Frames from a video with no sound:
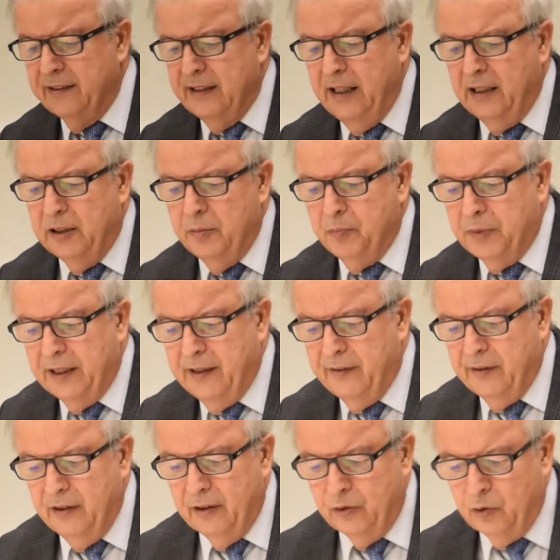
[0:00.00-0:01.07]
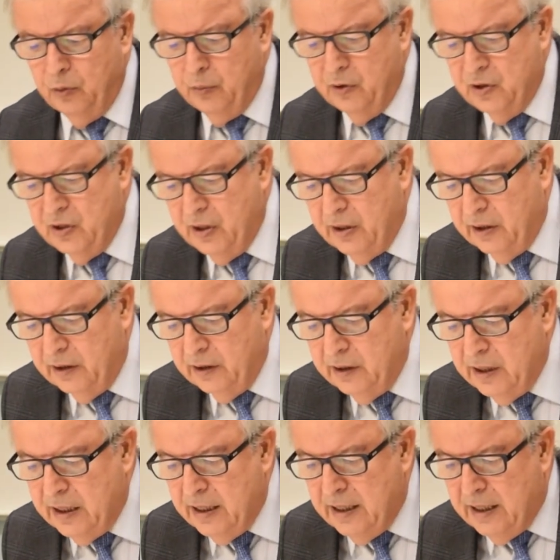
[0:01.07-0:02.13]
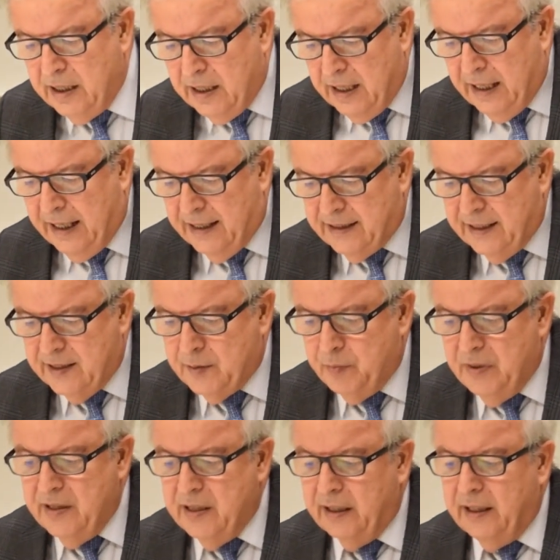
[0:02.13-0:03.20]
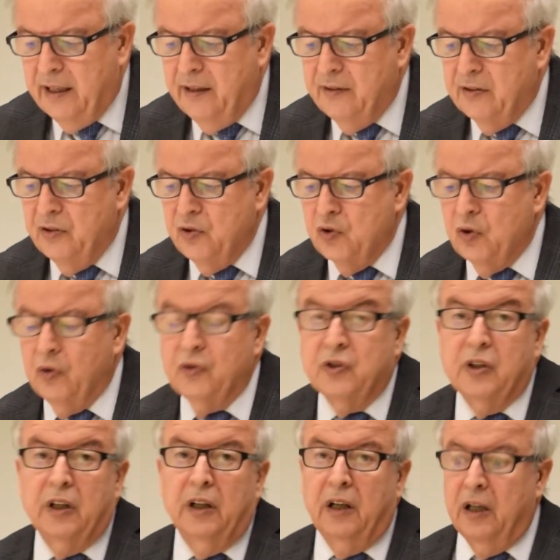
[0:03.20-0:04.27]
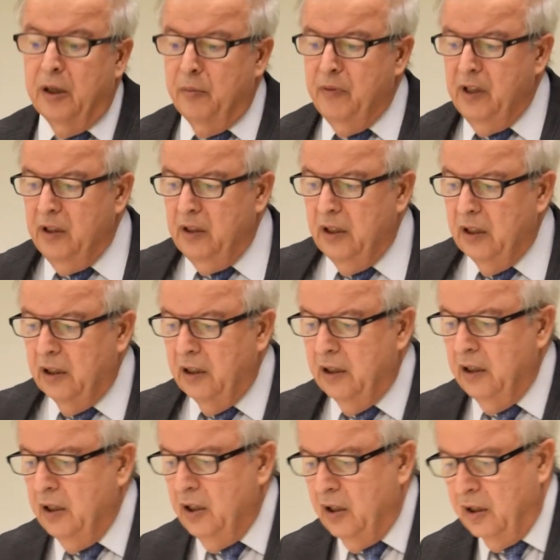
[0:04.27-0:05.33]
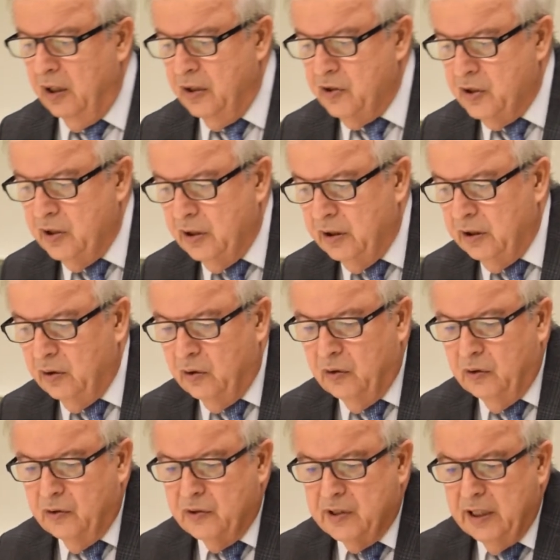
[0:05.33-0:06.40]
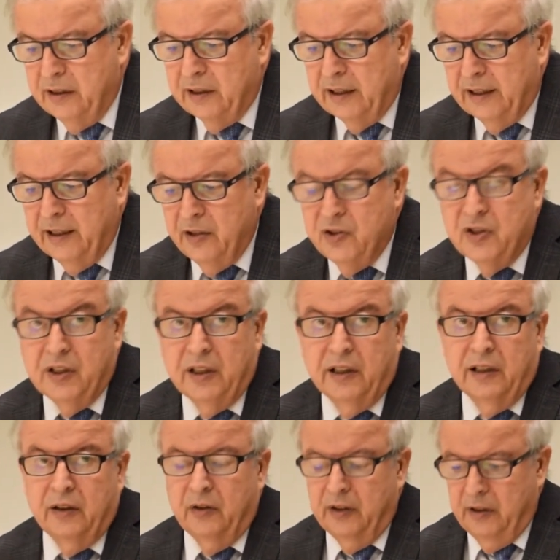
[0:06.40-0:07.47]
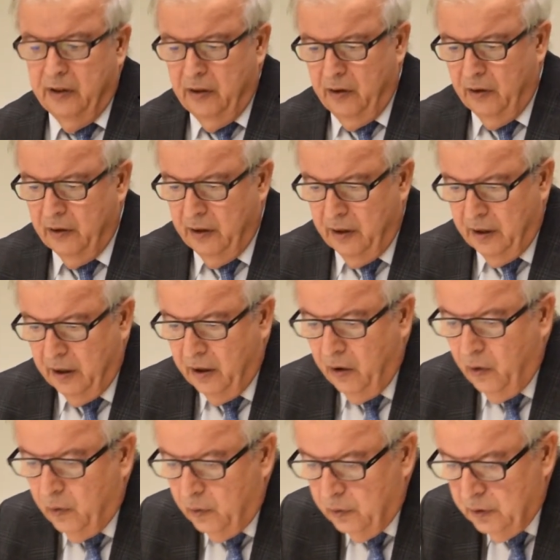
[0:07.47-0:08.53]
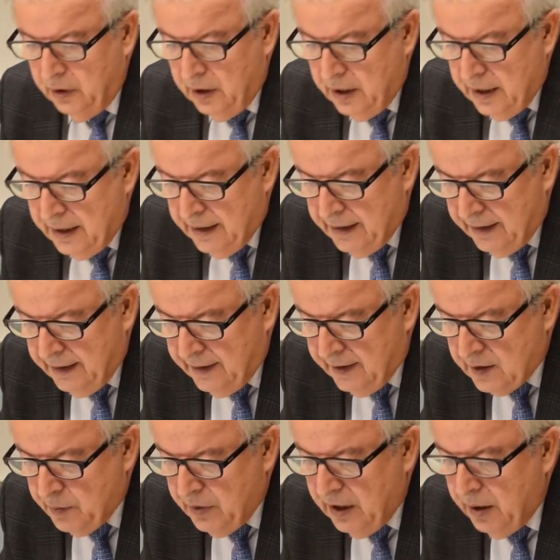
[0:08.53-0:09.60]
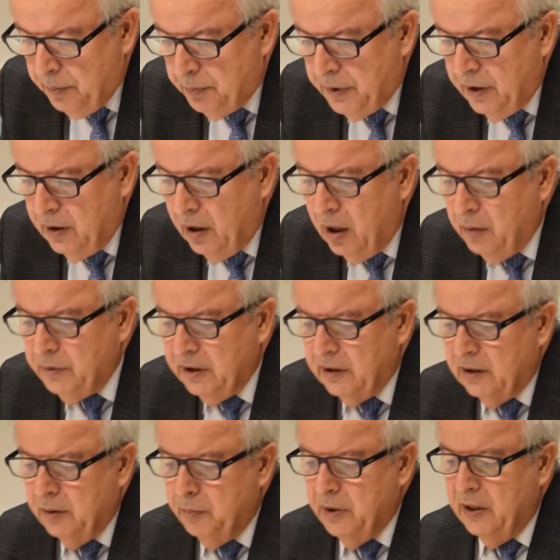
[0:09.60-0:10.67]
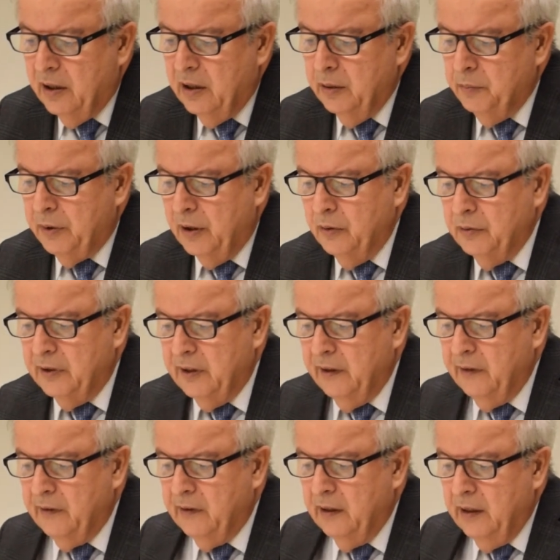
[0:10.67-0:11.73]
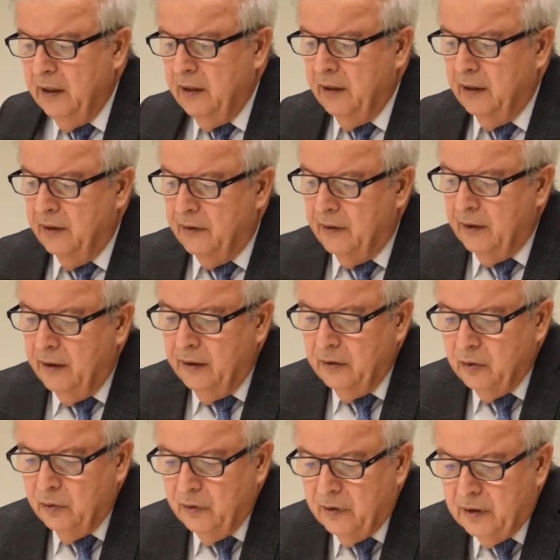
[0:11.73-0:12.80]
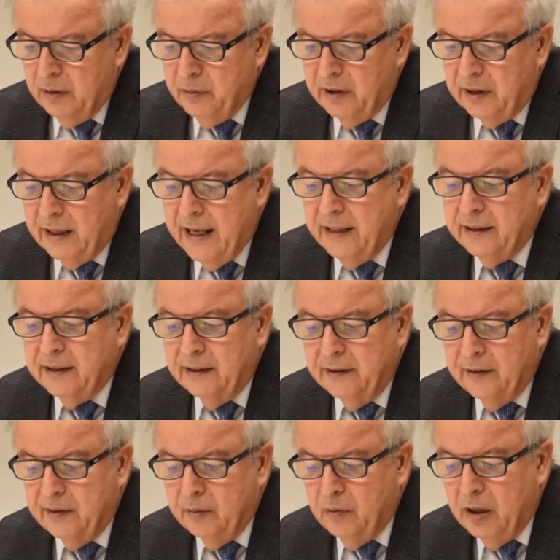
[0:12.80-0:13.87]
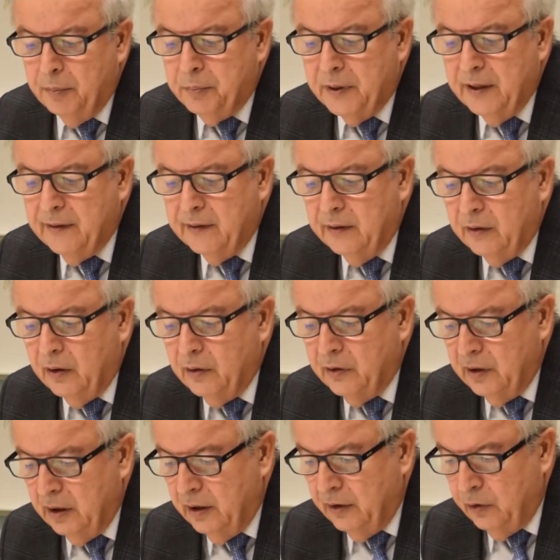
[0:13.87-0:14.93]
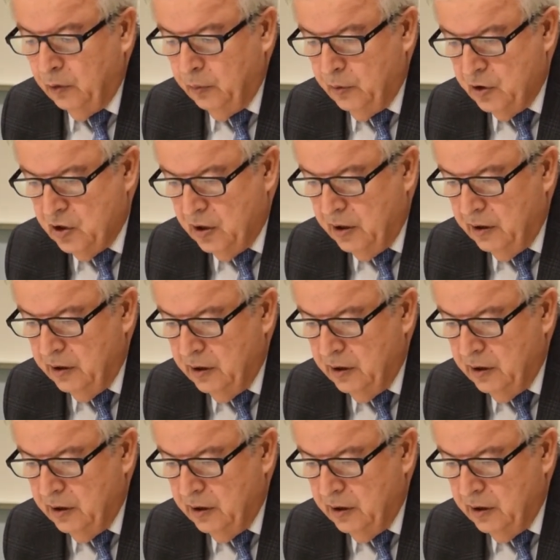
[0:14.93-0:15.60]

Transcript: taken place in Azerbaijan, as has been the case in Georgia, Armenia, Russia, or Central Asia on the whole. This has been a predominantly benign process, yet signs of Islamic radicalism are present also in Azerbaijan.